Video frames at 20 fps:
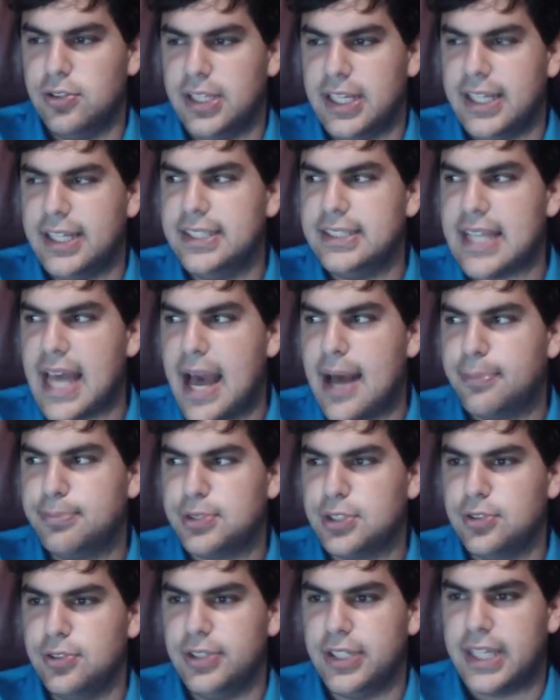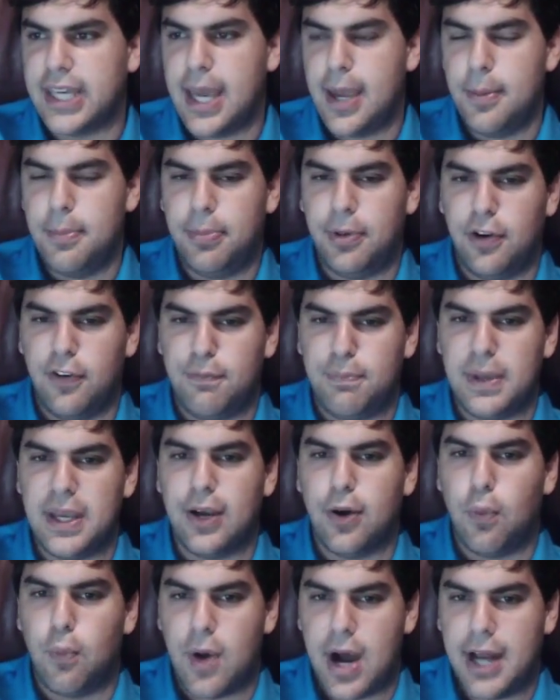he's absolutely capable of
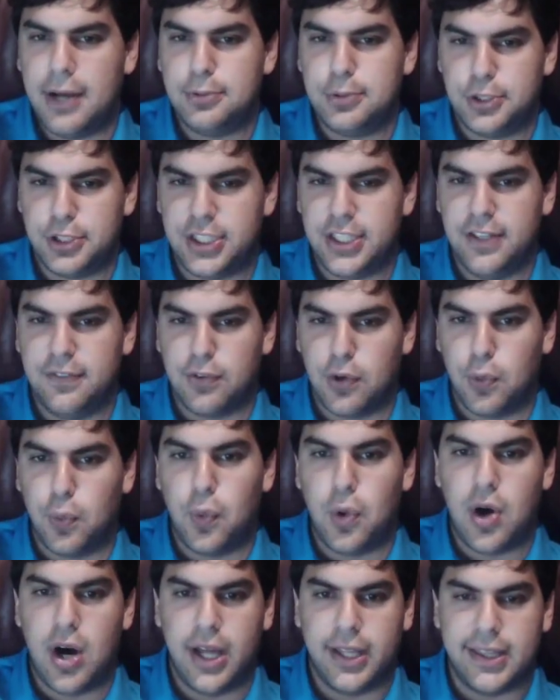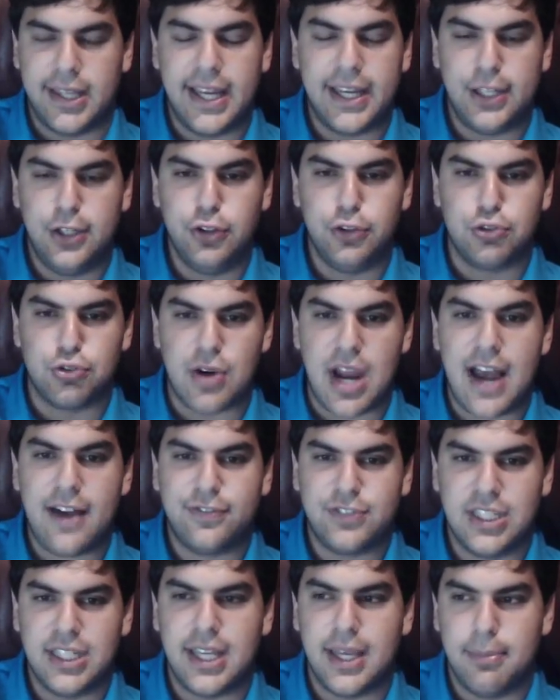being a wide receiver one. Like, you
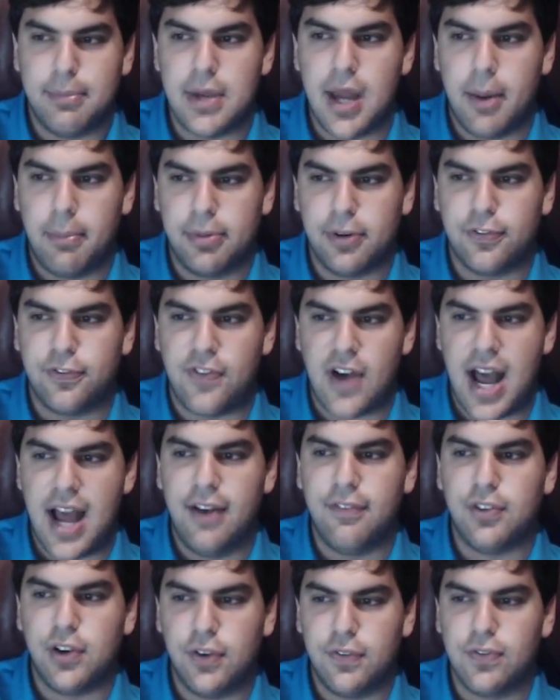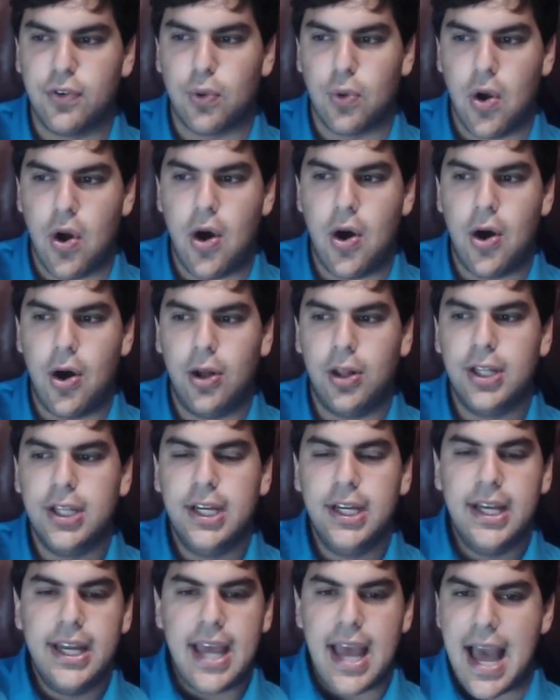drafted him number 5 overall
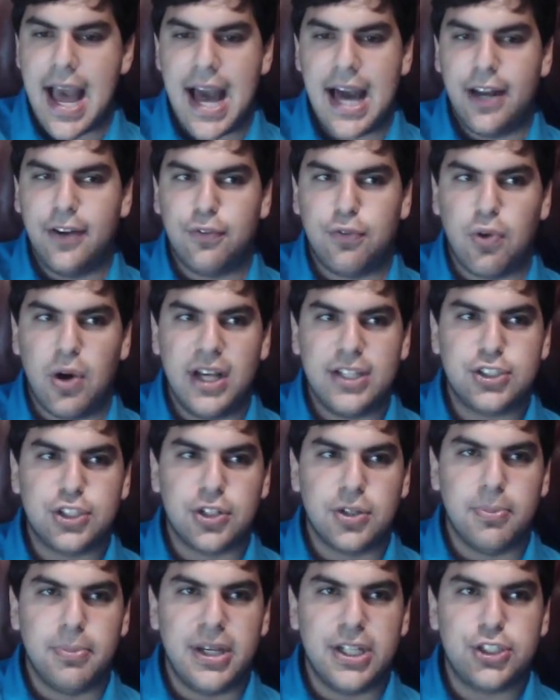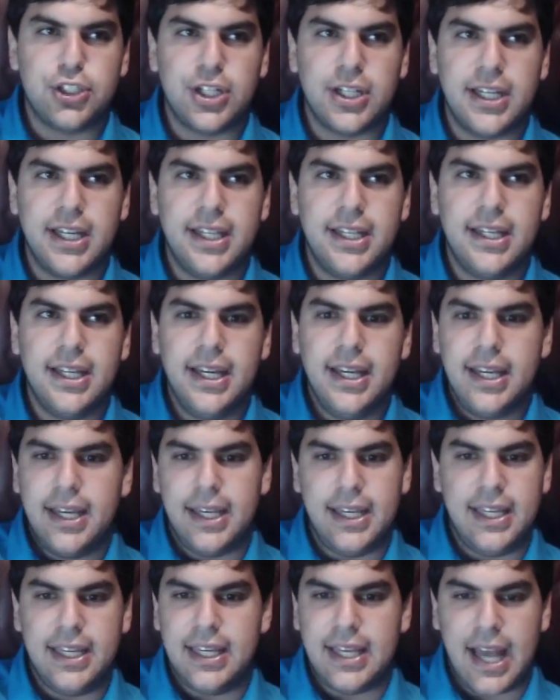out of Western Michigan.
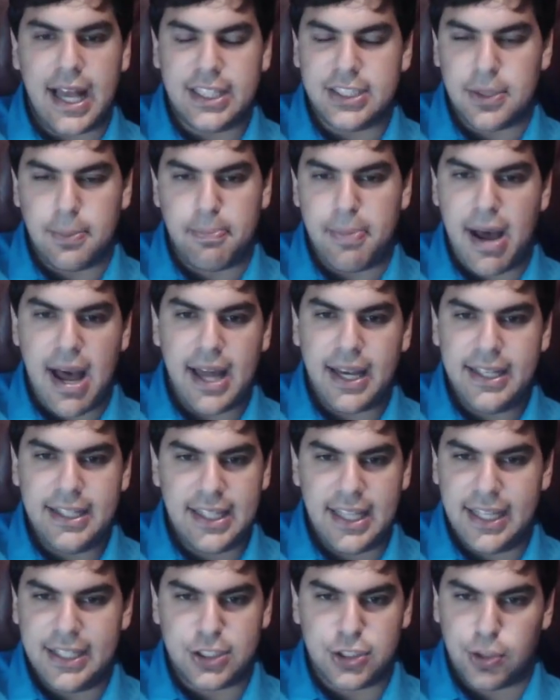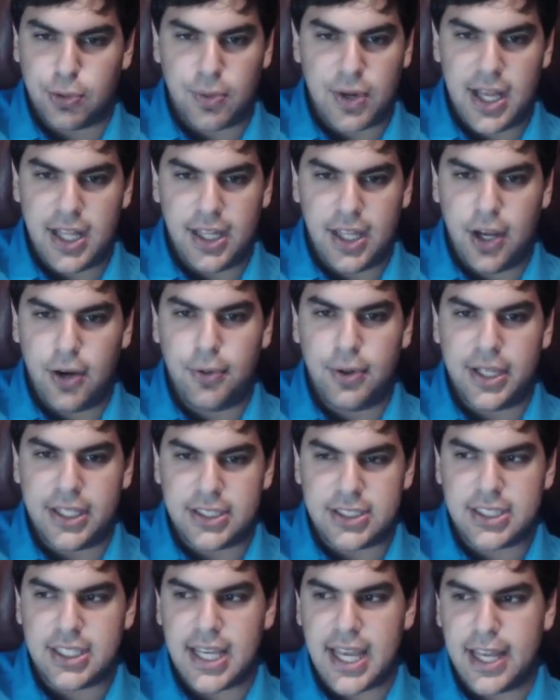He has a body like Terrell
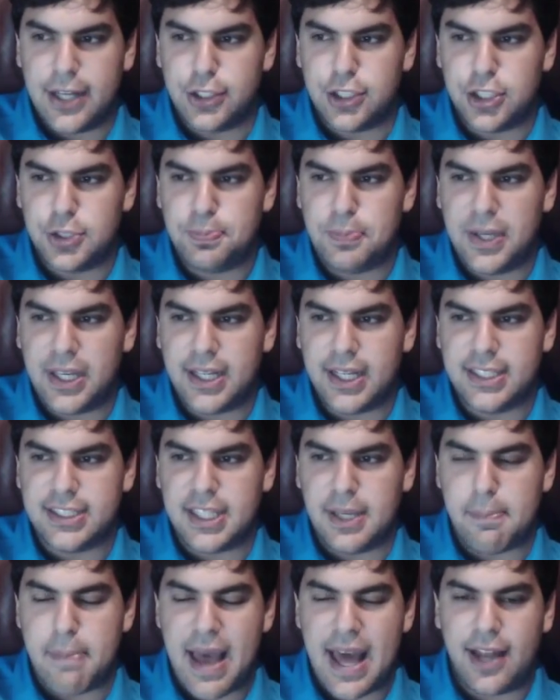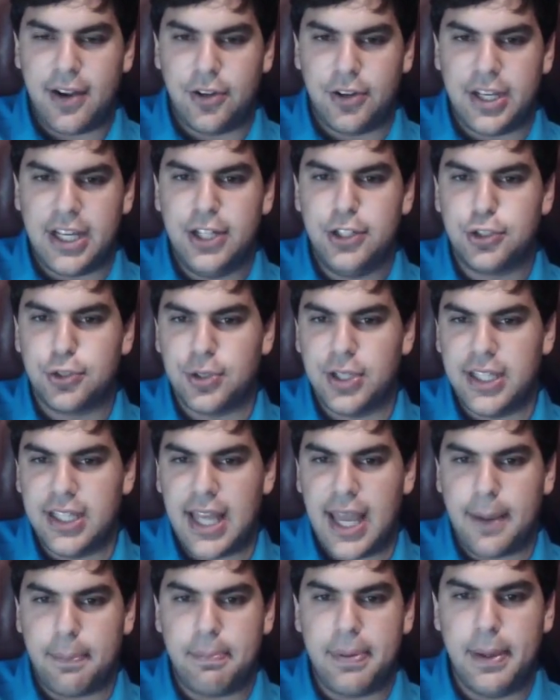Owens. And just because he battled injury,
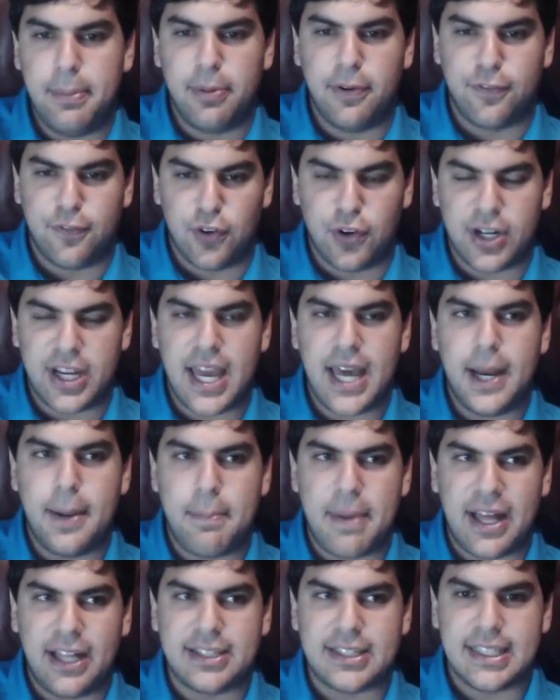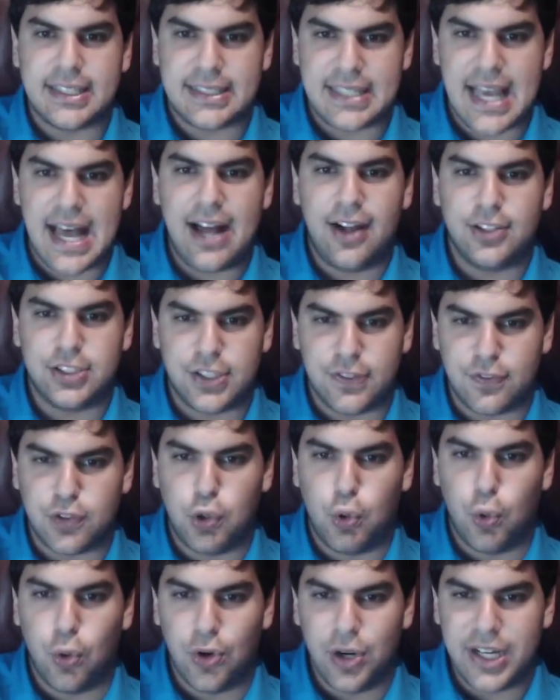like, people forget about the talents of
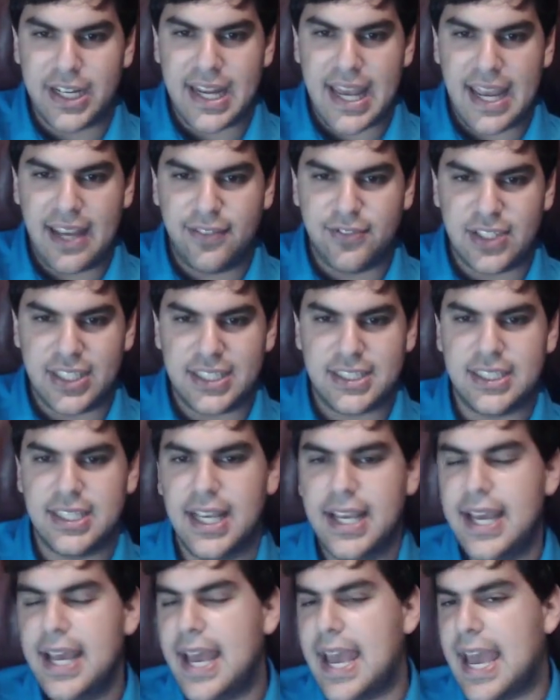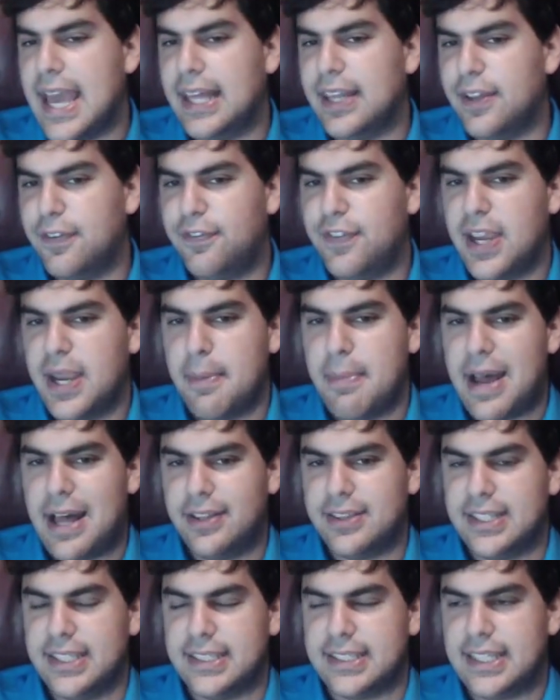Corey Davis. And the thing
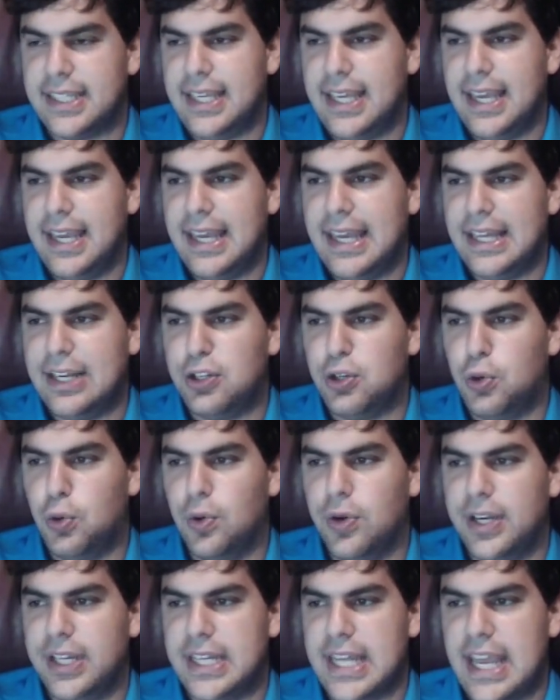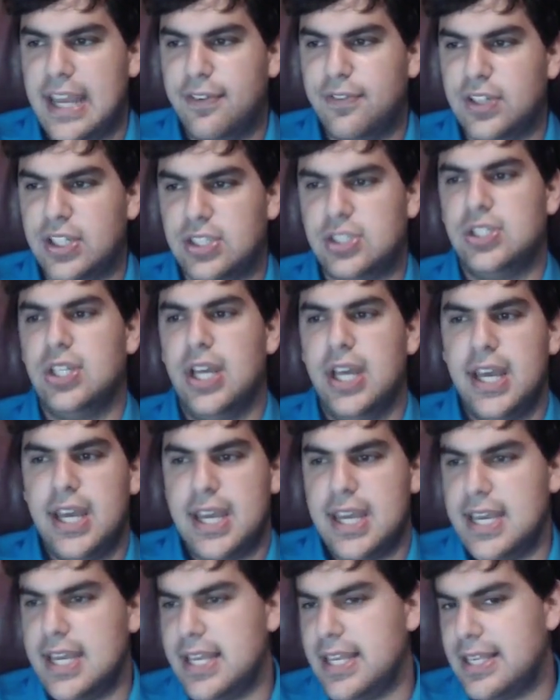about this kid, Corey Davis,
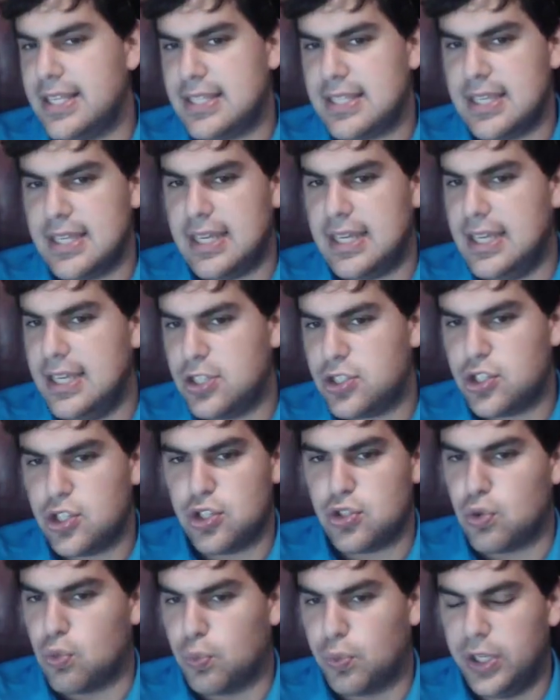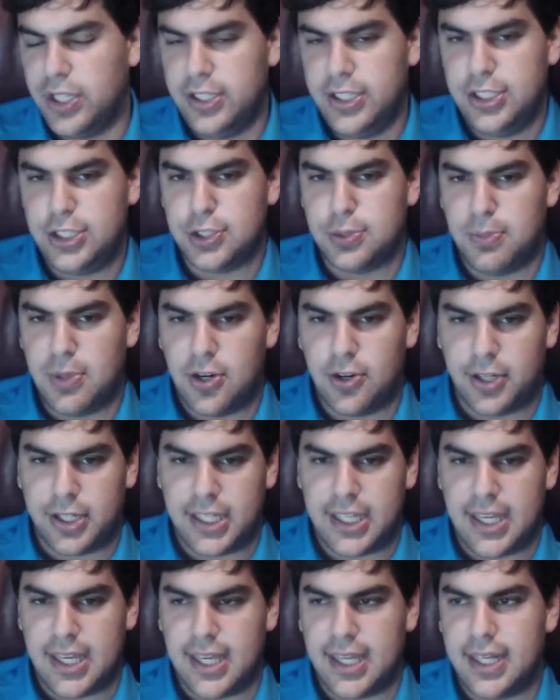is he's just a really smart
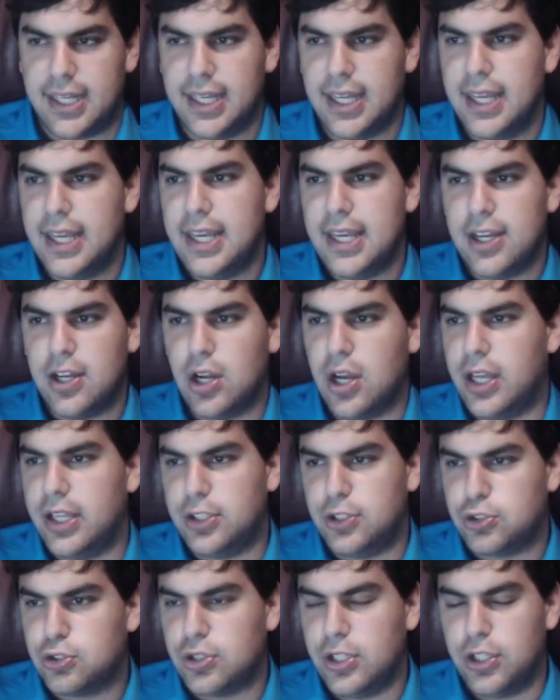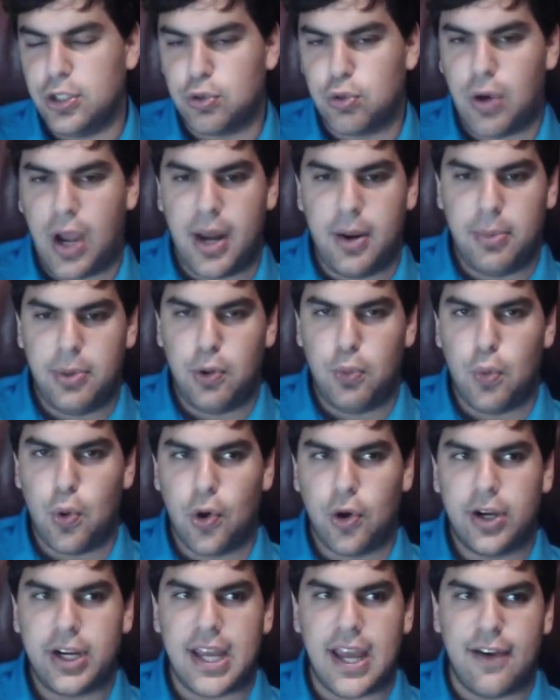kid, an incredible
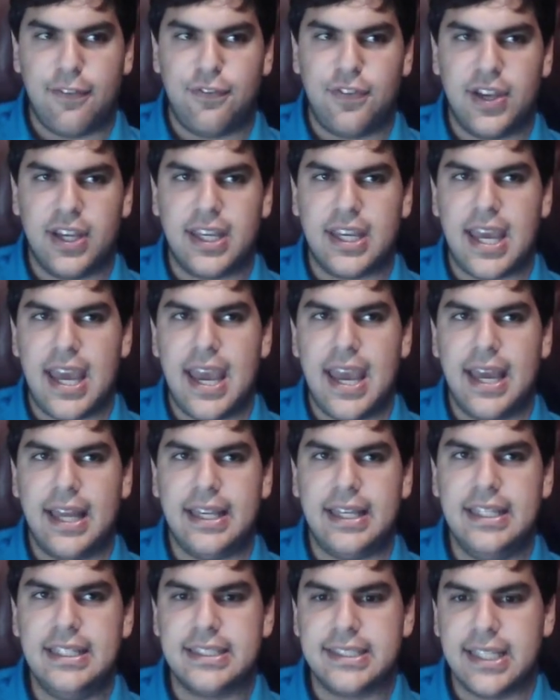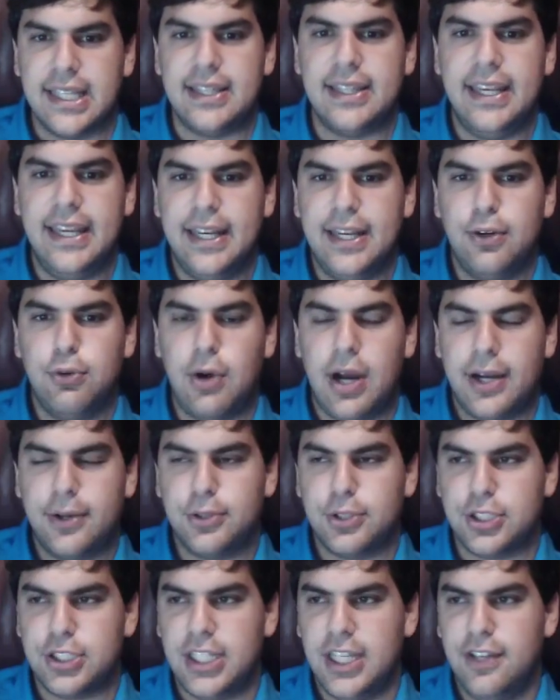work ethic, and he's the leading wide
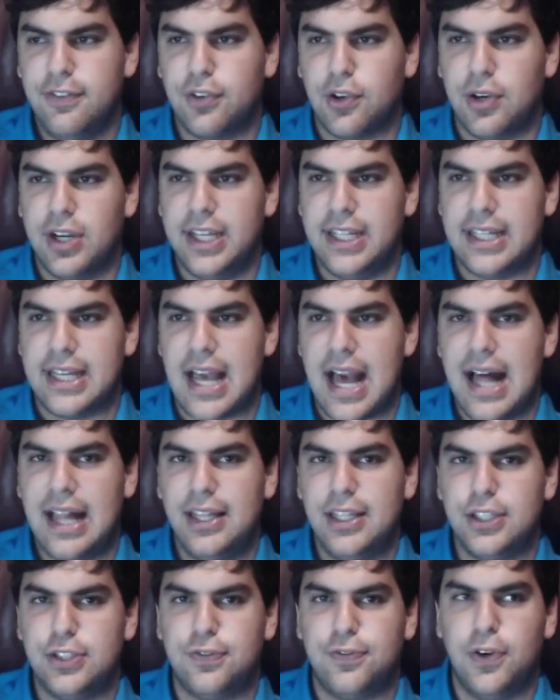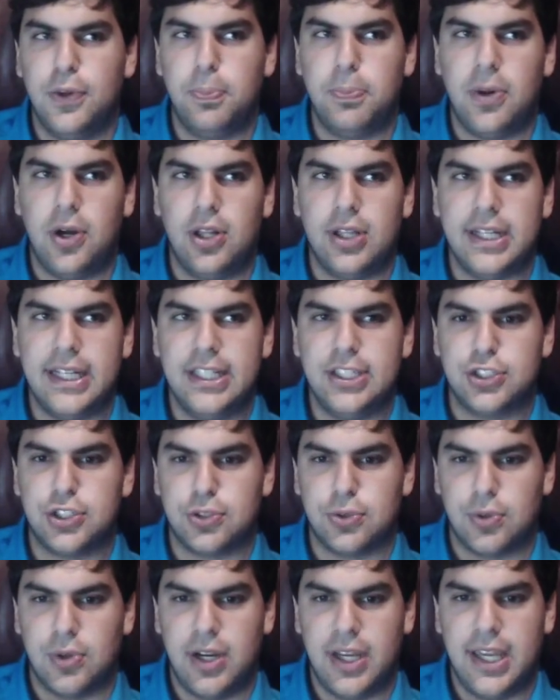receiver in college football
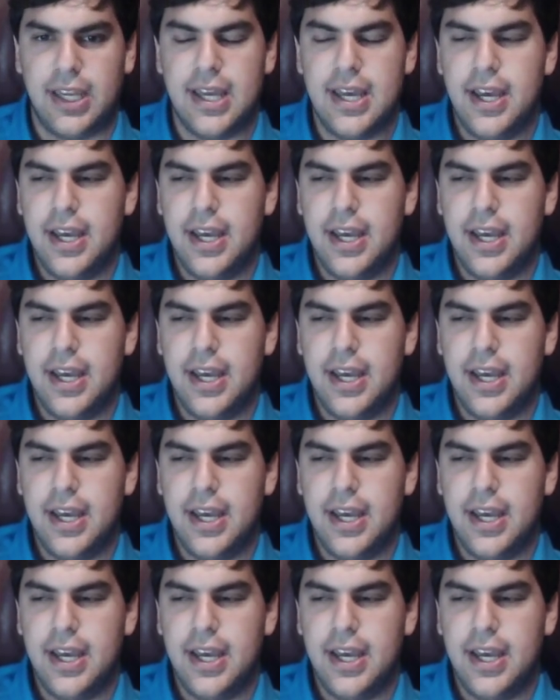history